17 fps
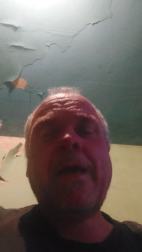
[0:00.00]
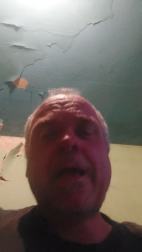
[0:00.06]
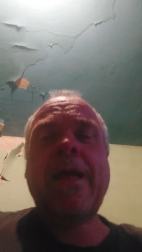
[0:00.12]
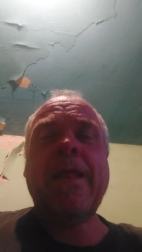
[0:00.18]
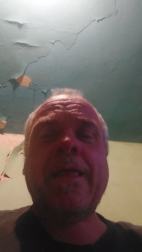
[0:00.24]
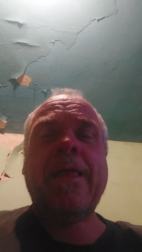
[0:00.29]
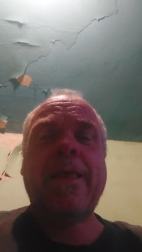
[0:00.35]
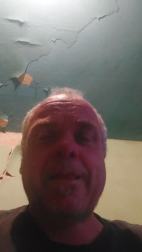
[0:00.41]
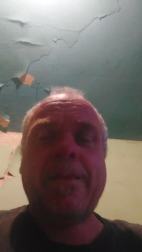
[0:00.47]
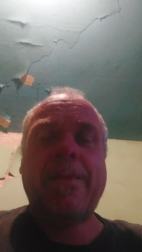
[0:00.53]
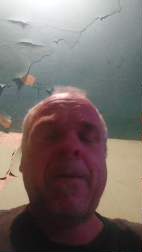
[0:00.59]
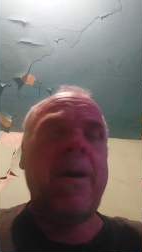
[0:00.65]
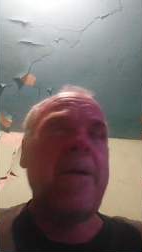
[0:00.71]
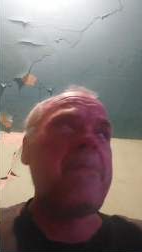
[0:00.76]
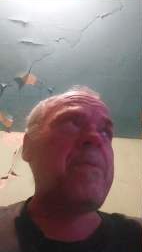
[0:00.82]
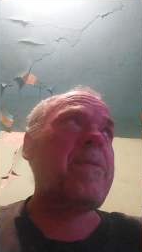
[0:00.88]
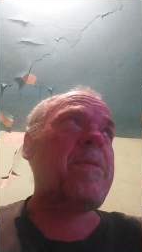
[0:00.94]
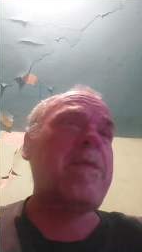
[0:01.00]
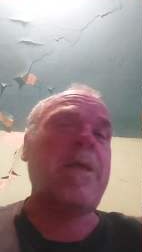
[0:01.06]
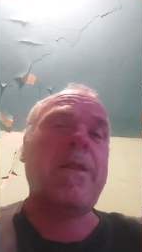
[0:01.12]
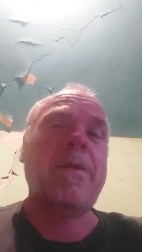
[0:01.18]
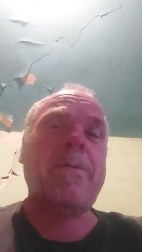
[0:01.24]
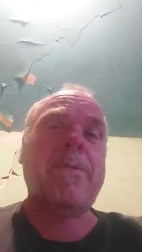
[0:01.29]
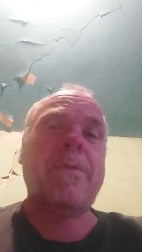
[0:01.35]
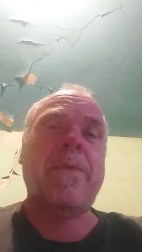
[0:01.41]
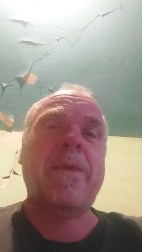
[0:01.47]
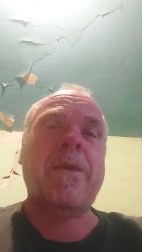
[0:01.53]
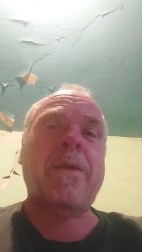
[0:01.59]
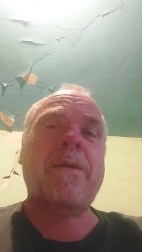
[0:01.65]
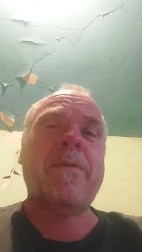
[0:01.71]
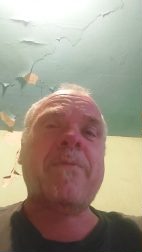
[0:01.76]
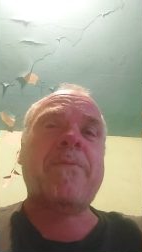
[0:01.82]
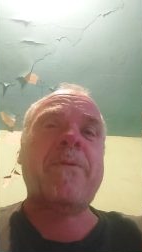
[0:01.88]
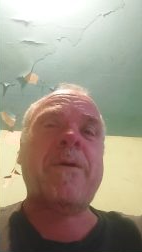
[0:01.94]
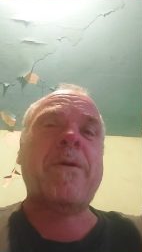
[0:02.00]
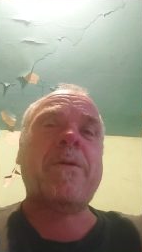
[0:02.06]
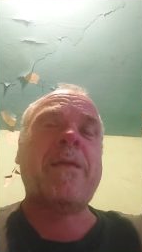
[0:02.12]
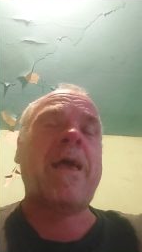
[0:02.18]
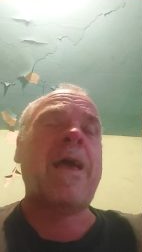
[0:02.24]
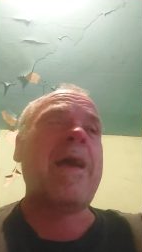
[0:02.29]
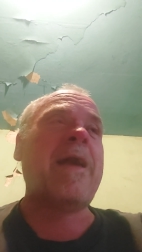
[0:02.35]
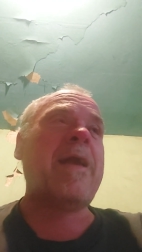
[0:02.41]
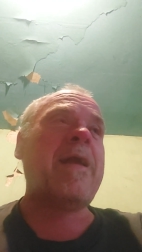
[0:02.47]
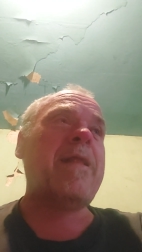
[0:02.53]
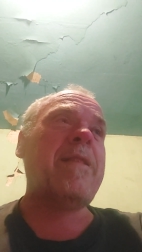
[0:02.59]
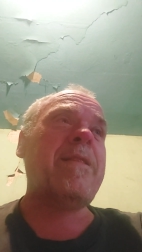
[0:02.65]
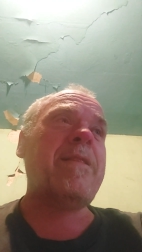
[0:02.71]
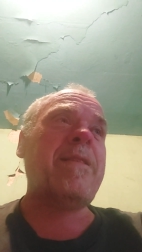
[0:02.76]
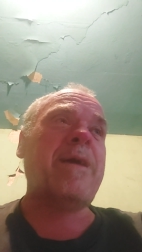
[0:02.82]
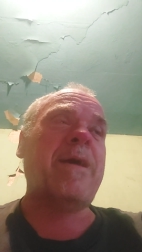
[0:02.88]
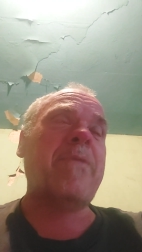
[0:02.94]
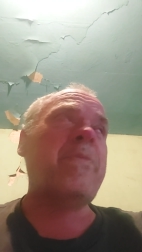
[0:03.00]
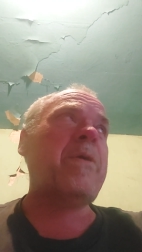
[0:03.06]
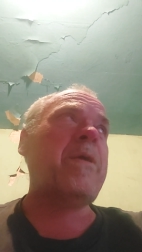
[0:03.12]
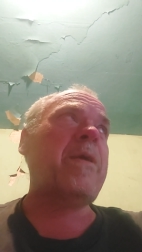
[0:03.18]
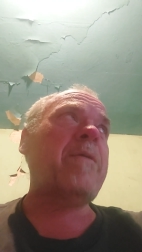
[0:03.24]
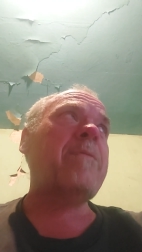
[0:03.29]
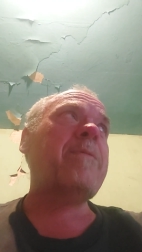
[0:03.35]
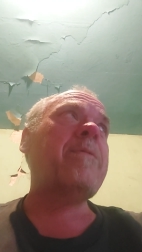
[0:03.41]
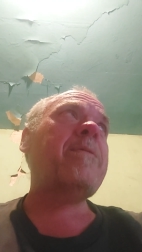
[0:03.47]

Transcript: And as I've often said over the years, folks, I get nothing.